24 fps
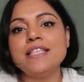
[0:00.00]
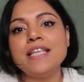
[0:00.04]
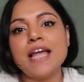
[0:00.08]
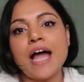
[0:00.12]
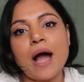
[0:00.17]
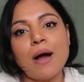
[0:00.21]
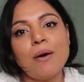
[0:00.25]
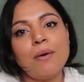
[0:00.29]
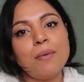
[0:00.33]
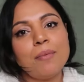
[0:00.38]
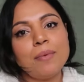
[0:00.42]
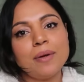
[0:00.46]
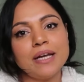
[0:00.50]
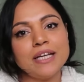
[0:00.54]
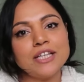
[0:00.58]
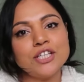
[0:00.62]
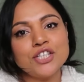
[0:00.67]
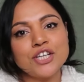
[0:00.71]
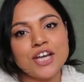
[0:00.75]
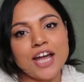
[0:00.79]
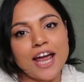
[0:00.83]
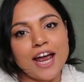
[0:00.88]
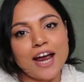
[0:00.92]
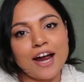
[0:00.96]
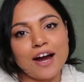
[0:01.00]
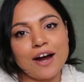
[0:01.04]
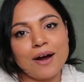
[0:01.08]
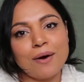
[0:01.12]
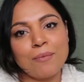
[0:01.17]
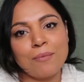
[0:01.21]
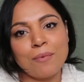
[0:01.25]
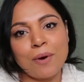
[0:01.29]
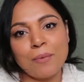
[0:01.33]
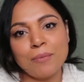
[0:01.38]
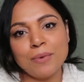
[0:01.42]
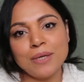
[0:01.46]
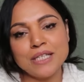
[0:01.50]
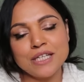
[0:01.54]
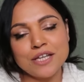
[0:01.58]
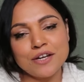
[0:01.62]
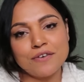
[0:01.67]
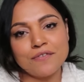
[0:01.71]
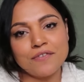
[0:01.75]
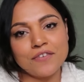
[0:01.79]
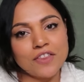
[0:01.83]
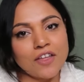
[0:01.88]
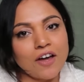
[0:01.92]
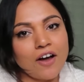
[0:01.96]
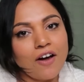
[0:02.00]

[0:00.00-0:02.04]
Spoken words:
Now I'm going to share what we did over the